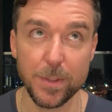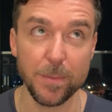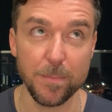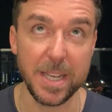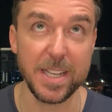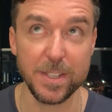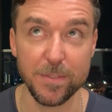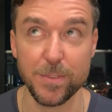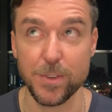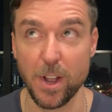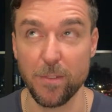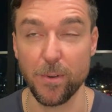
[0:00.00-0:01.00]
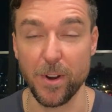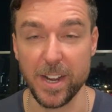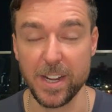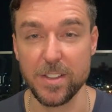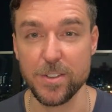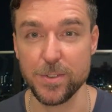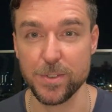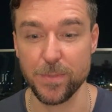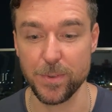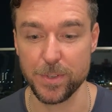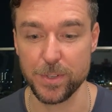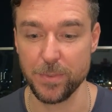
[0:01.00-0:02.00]
piece of software I can use
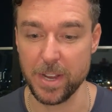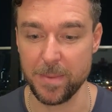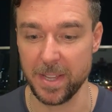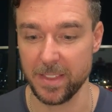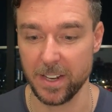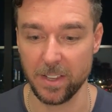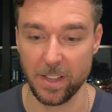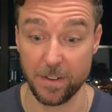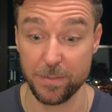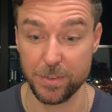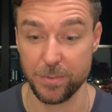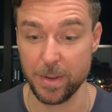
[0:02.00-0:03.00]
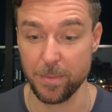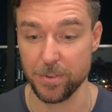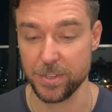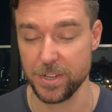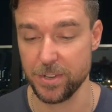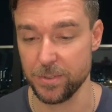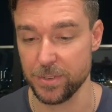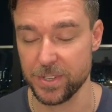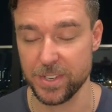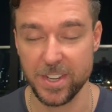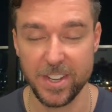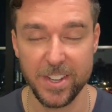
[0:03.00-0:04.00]
for streaming that a lot of streamers use.
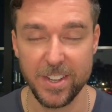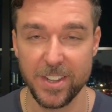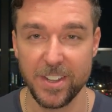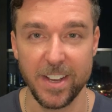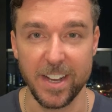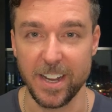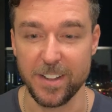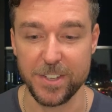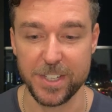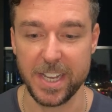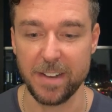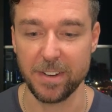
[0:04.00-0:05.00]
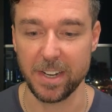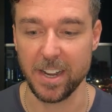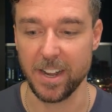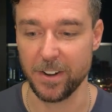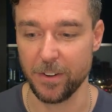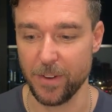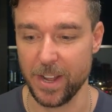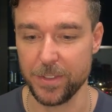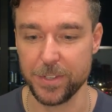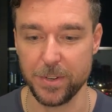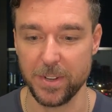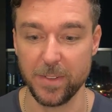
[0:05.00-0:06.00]
I just haven't gotten around
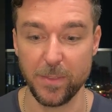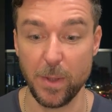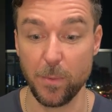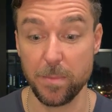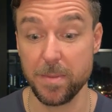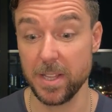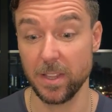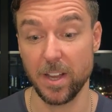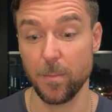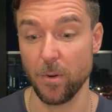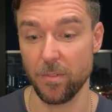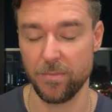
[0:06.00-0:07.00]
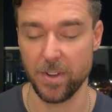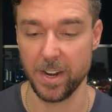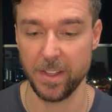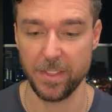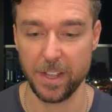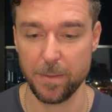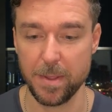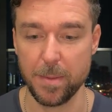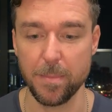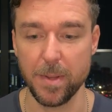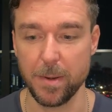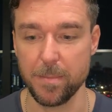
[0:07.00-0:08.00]
to it. That would be a lot more fun. I think
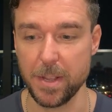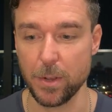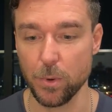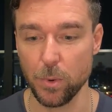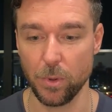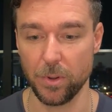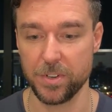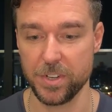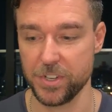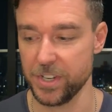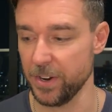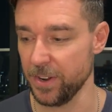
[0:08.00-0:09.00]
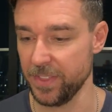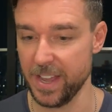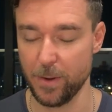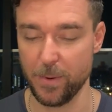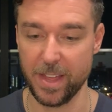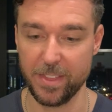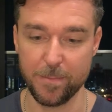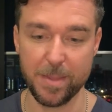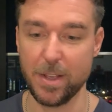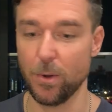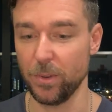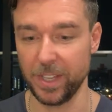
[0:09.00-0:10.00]
it'd be cooler to share it that way than me
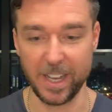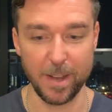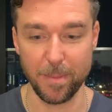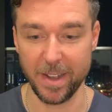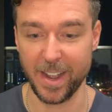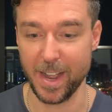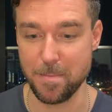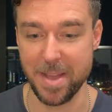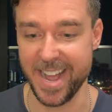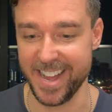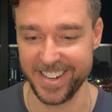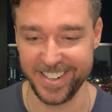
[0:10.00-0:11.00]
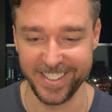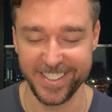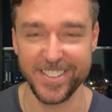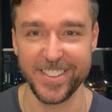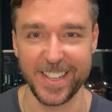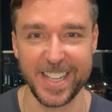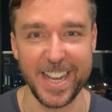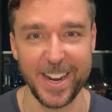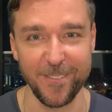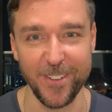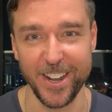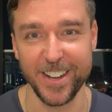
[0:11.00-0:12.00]
holding up an iPad to the
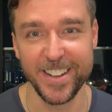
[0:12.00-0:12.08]
camera.